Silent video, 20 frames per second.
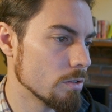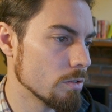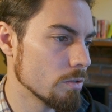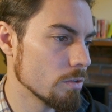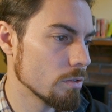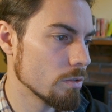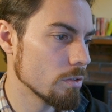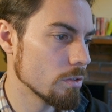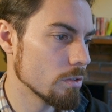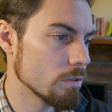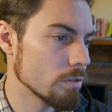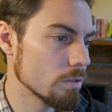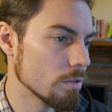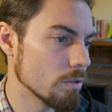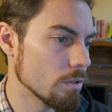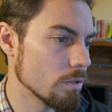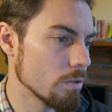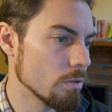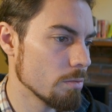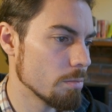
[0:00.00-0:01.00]
door
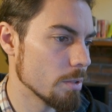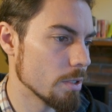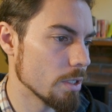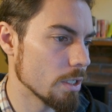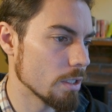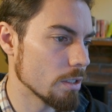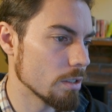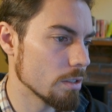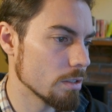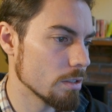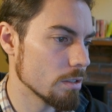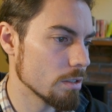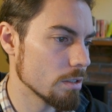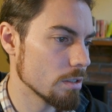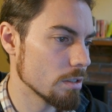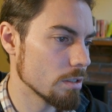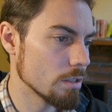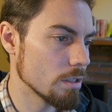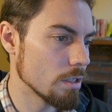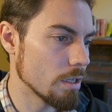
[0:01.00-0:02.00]
opening.
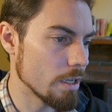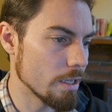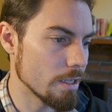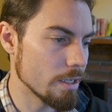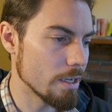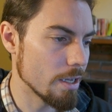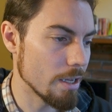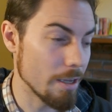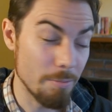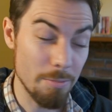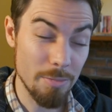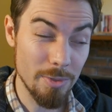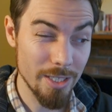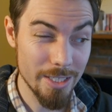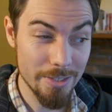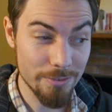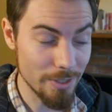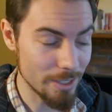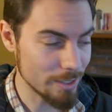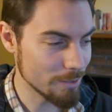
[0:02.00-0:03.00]
I
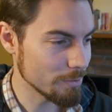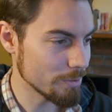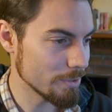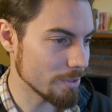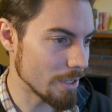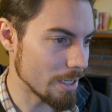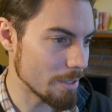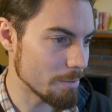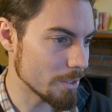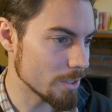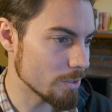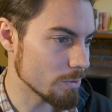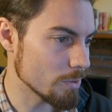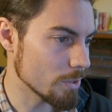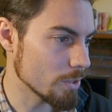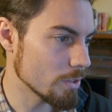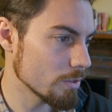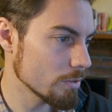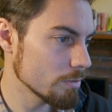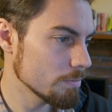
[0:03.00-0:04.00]
believe that's what the animations
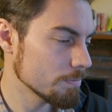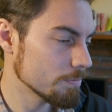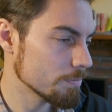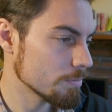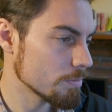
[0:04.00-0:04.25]
are called.